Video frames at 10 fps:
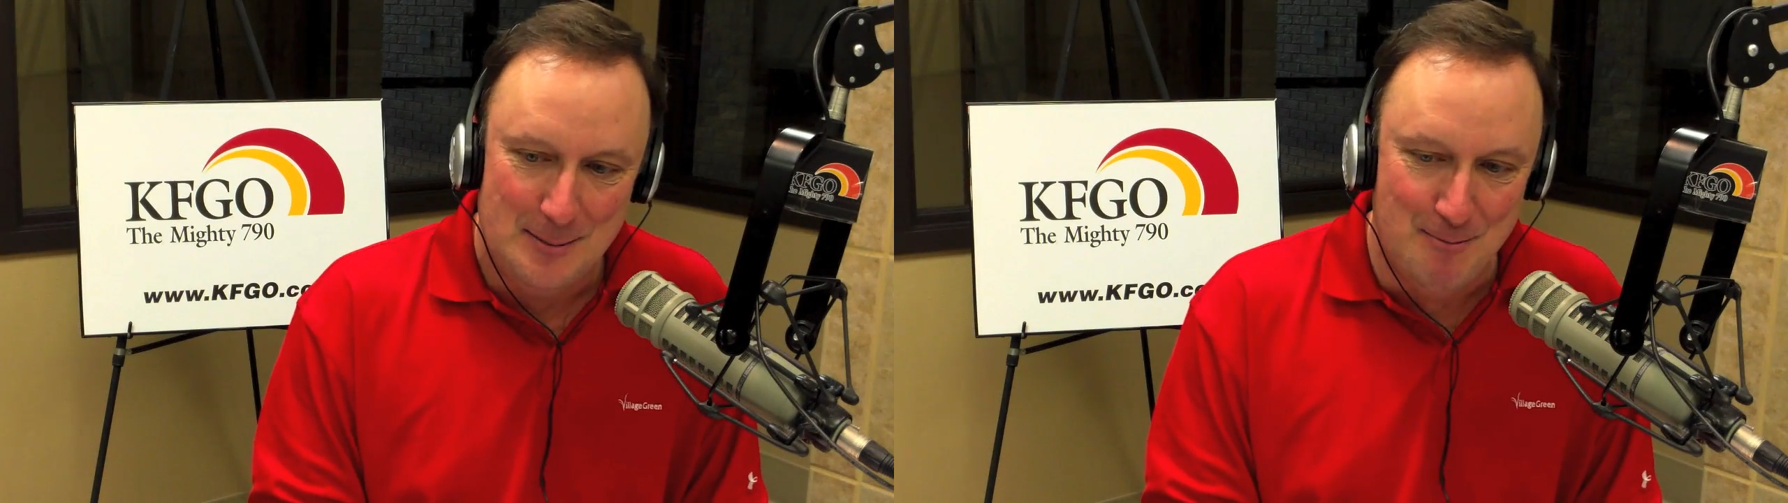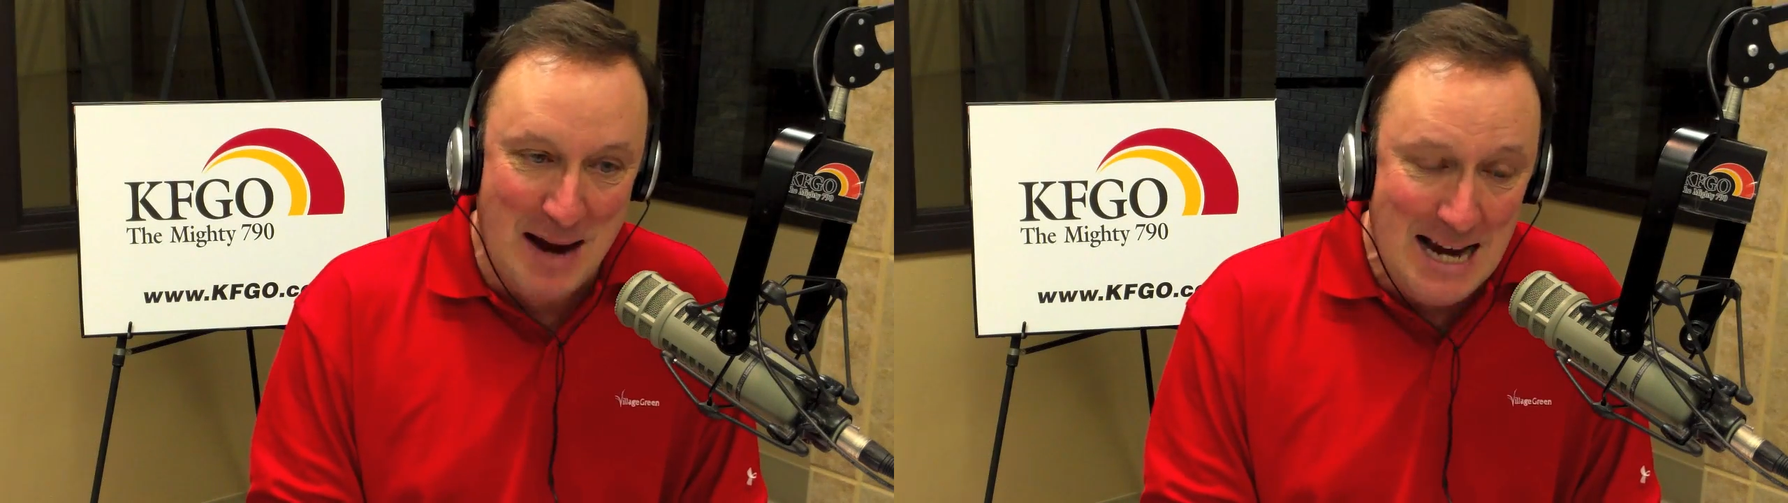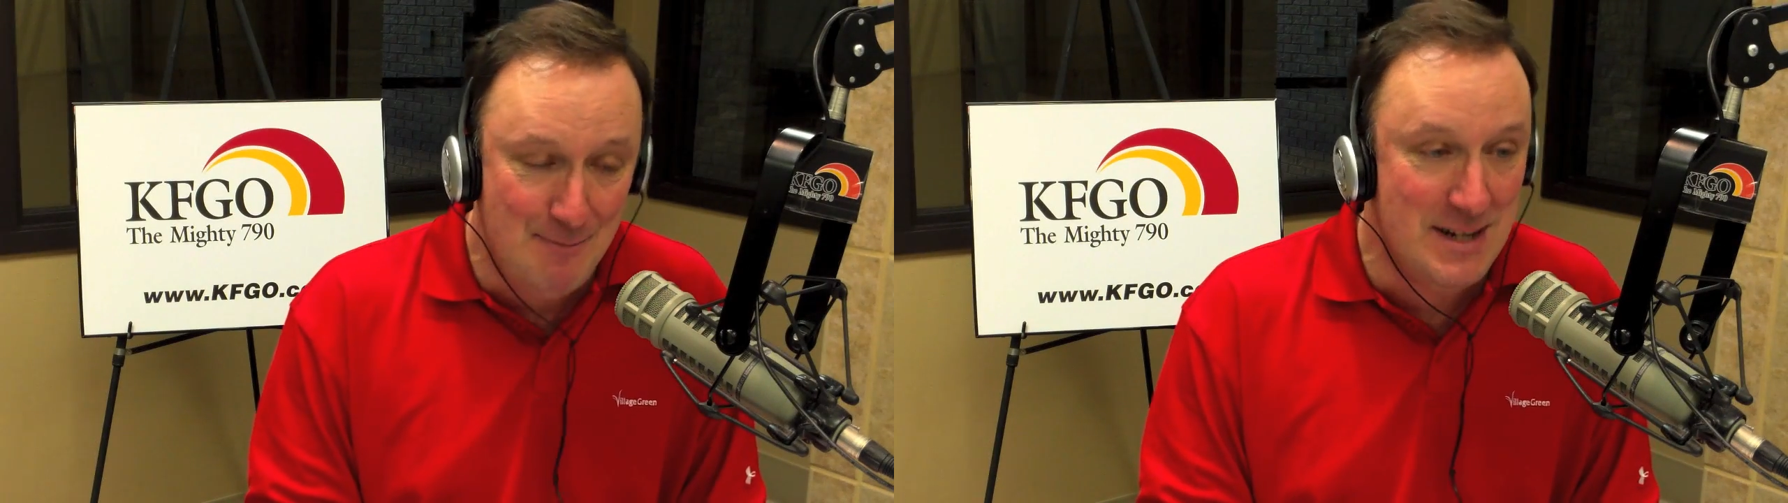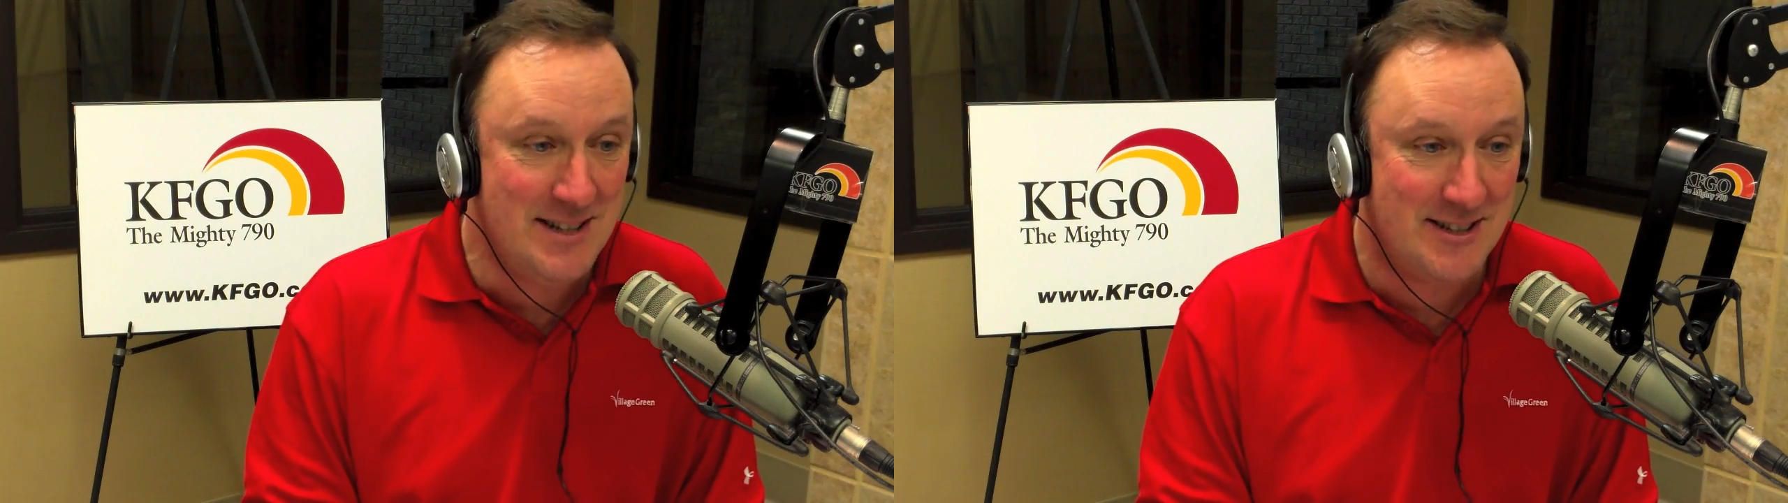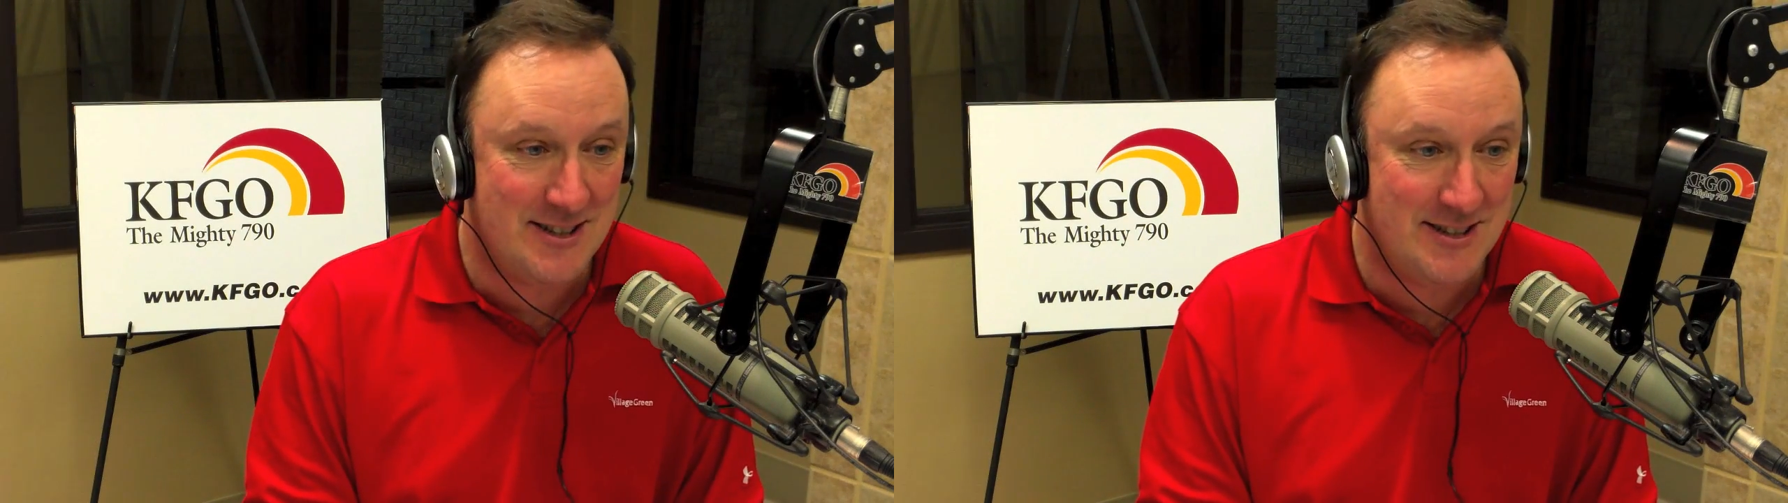made
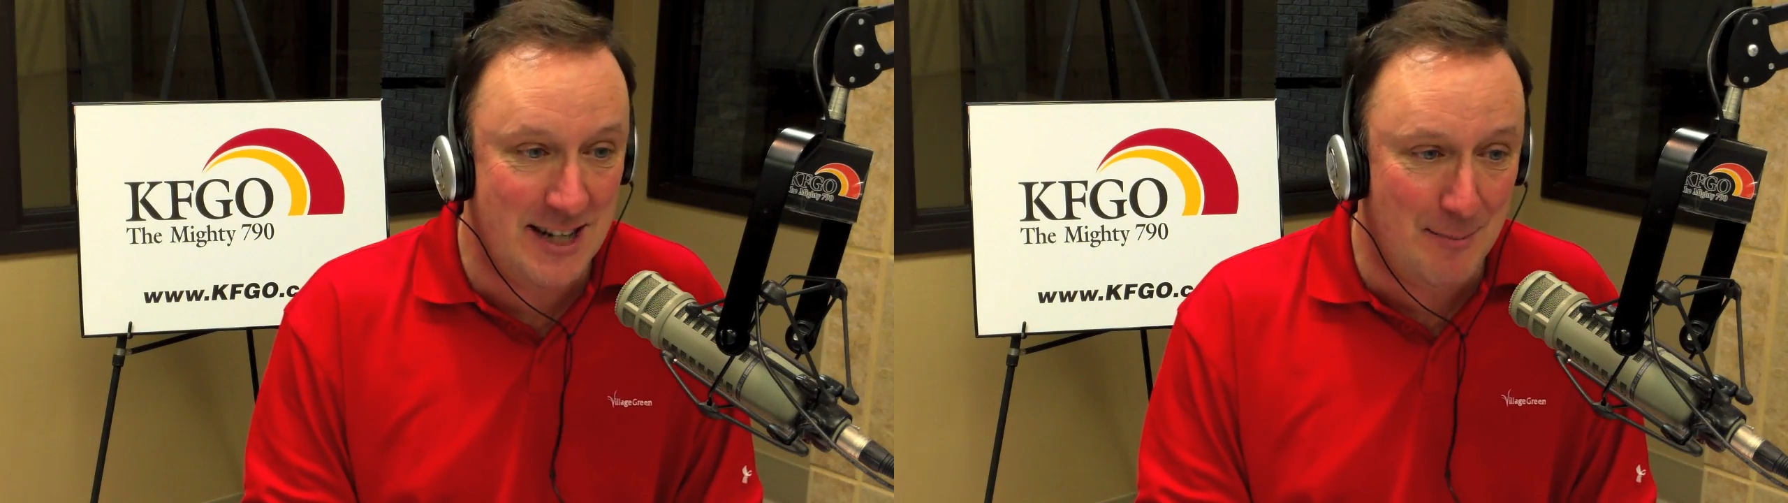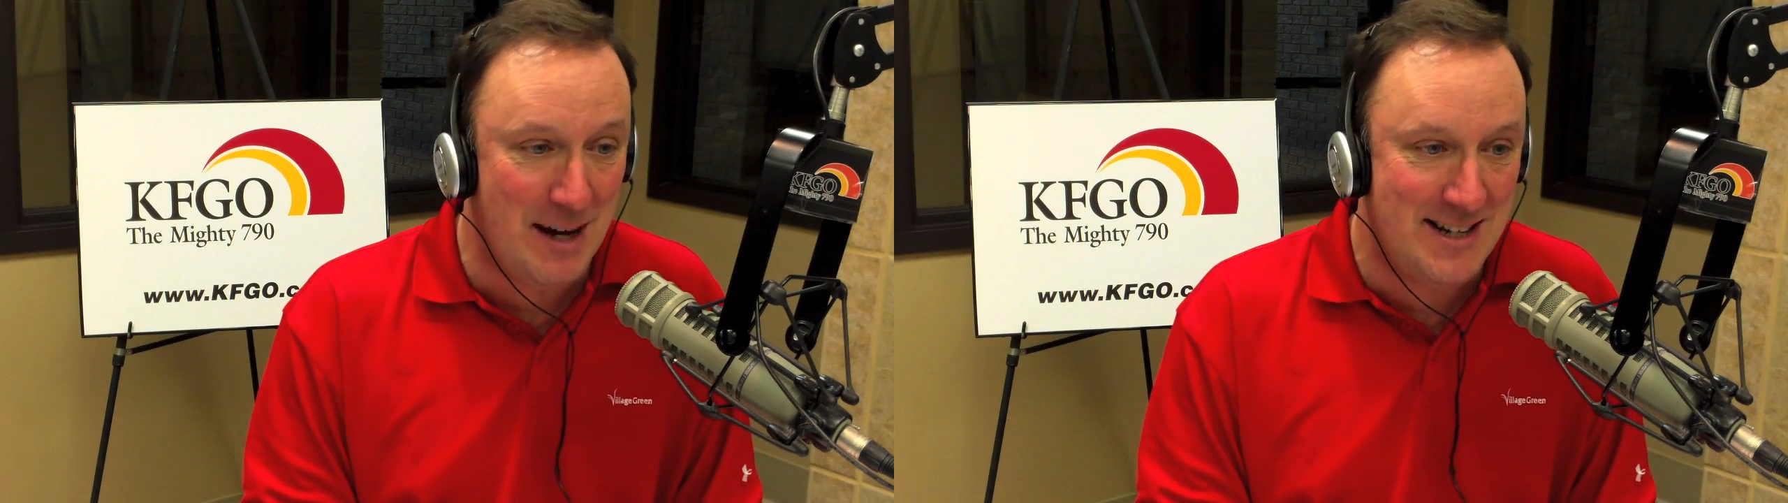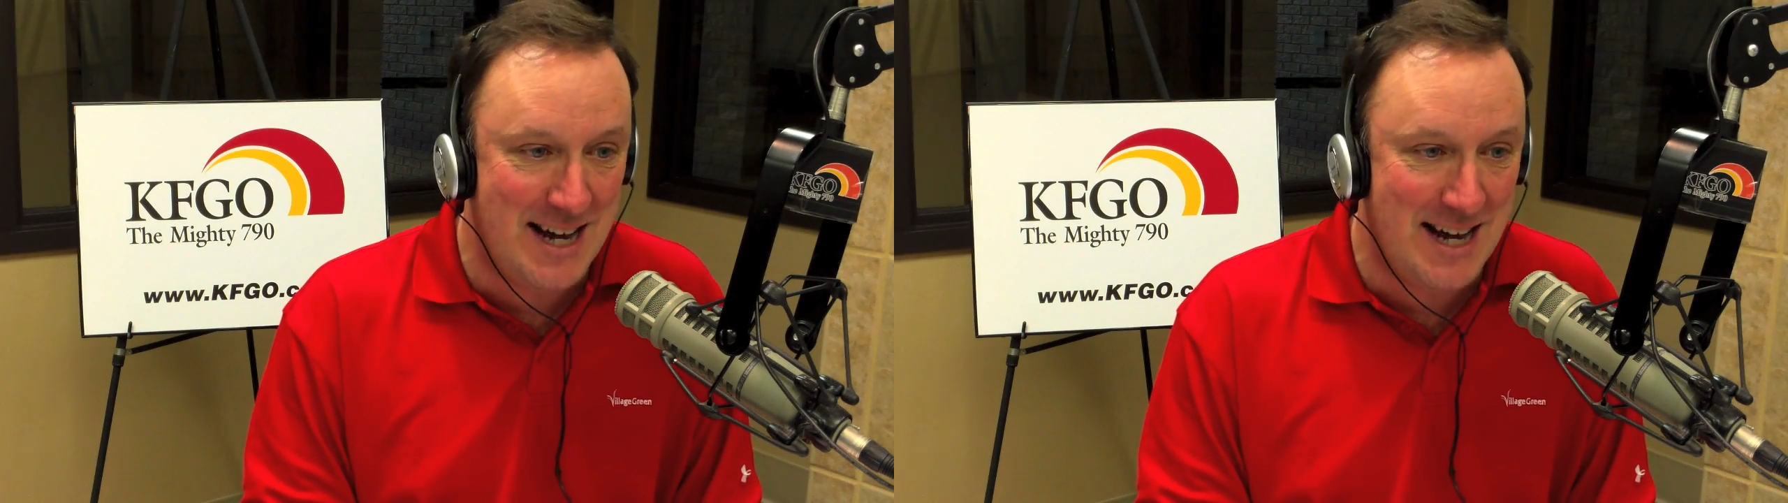me sit at my